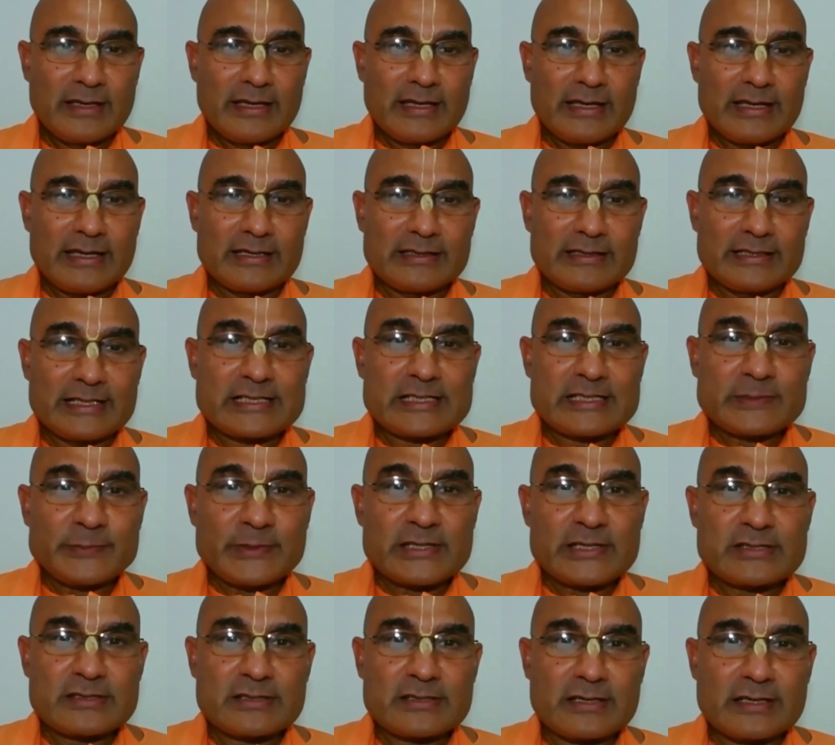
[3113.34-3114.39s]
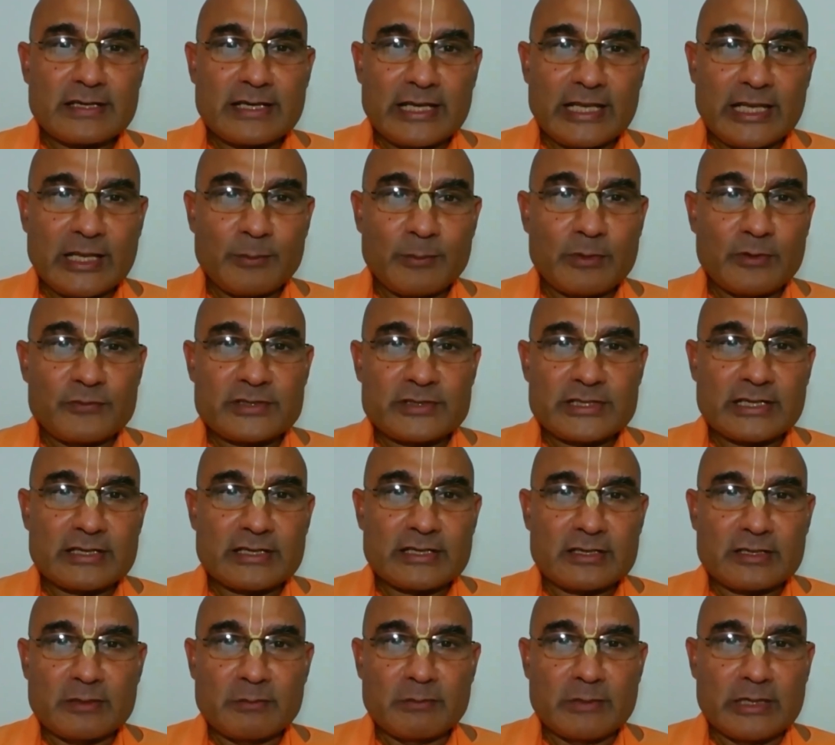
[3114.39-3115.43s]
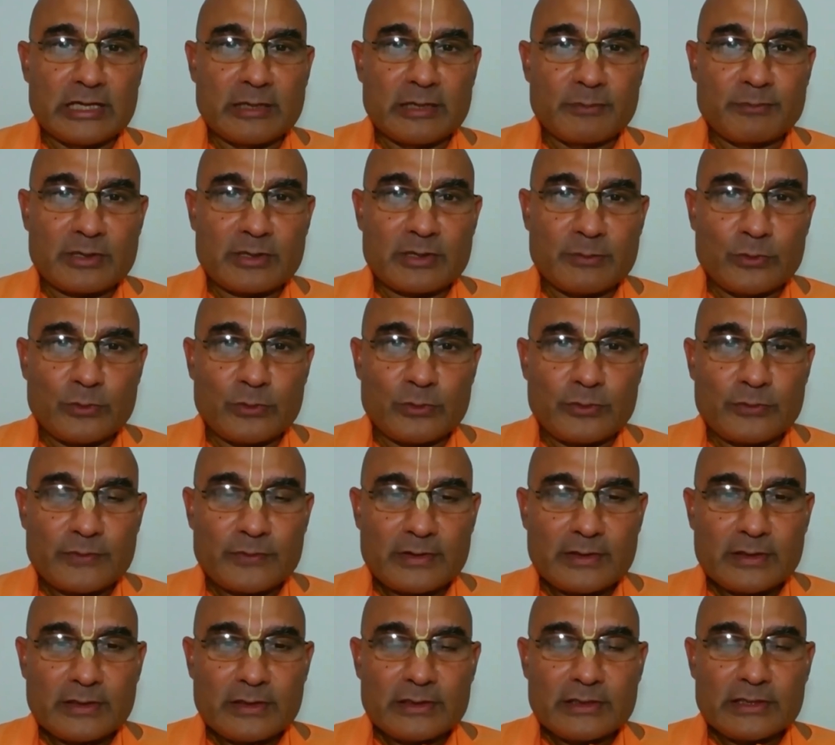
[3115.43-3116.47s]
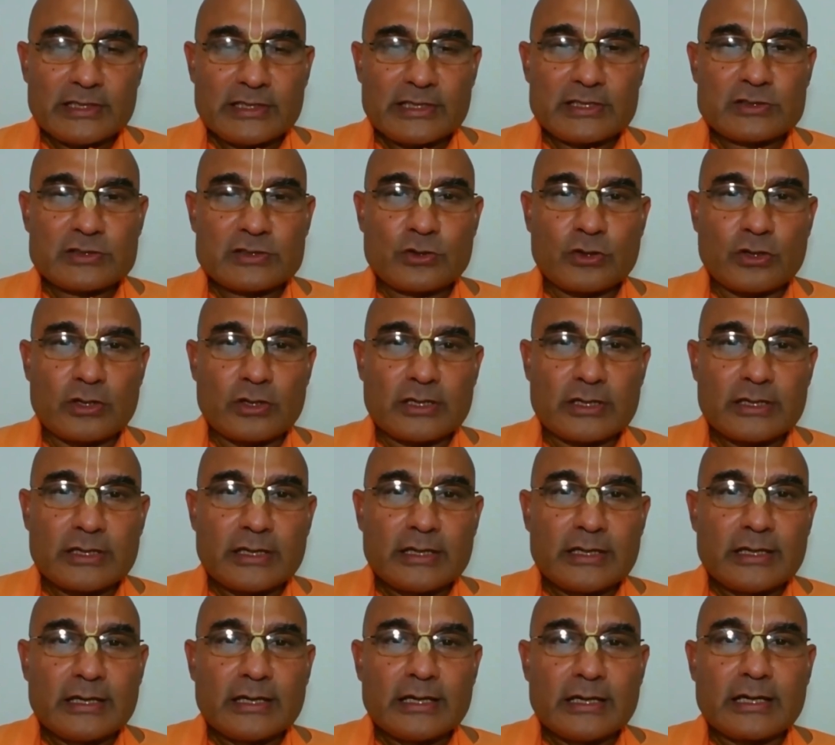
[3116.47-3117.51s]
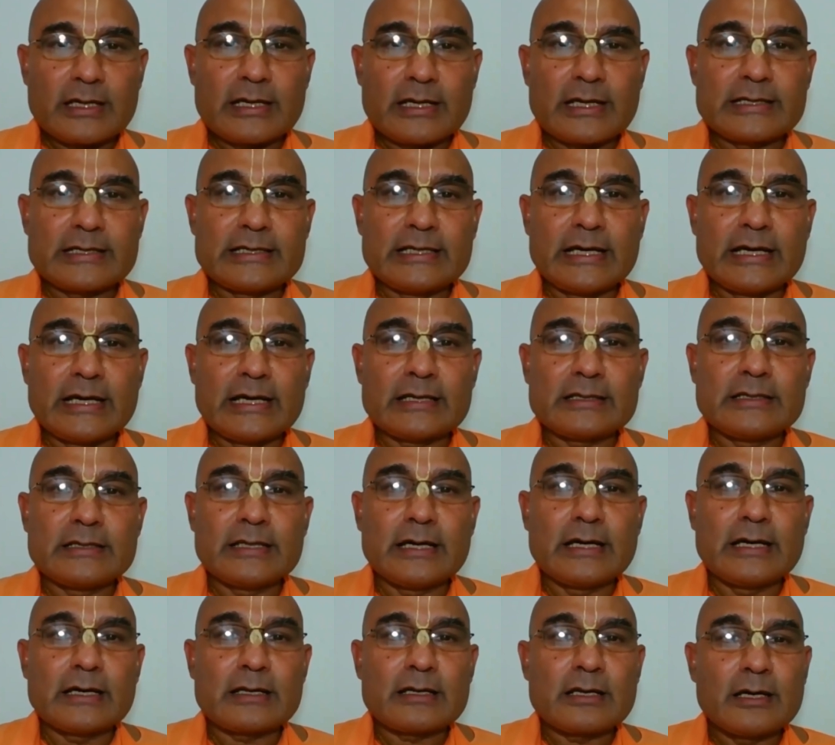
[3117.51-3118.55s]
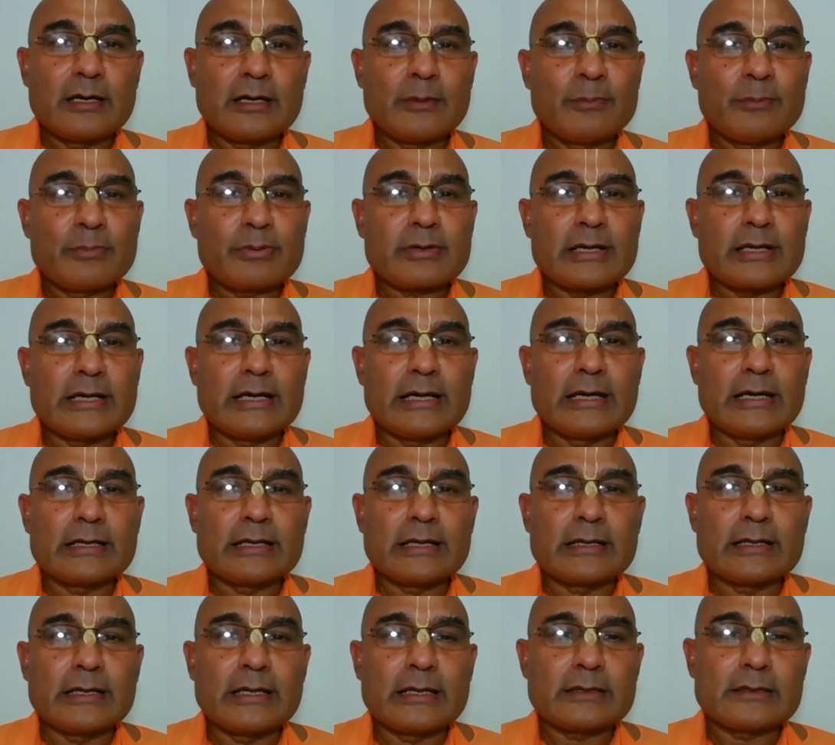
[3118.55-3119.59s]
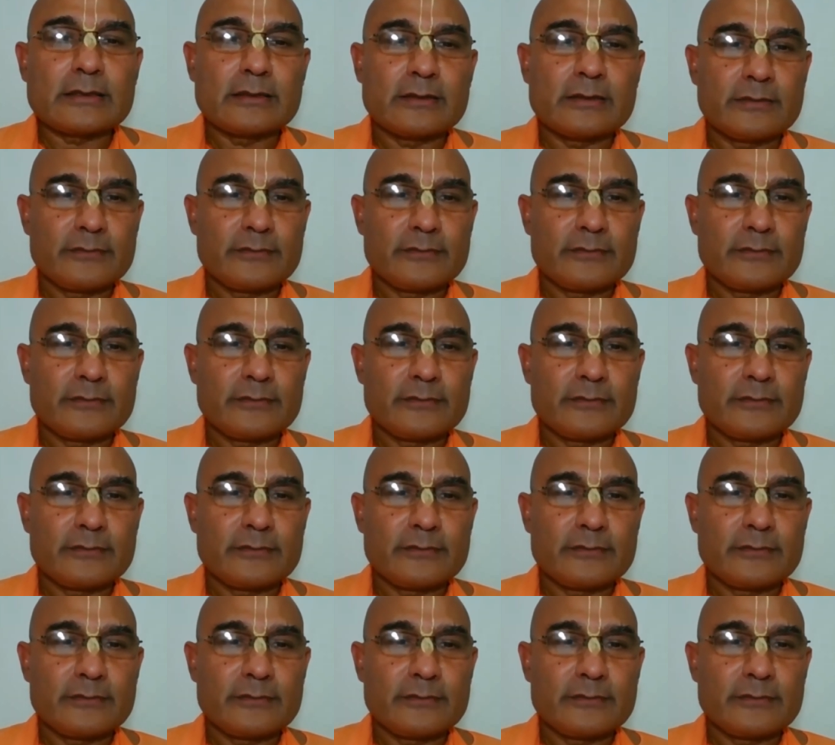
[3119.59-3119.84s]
And that special name of Chaitanya Mahaprabhu is called Gadadhar Prananath.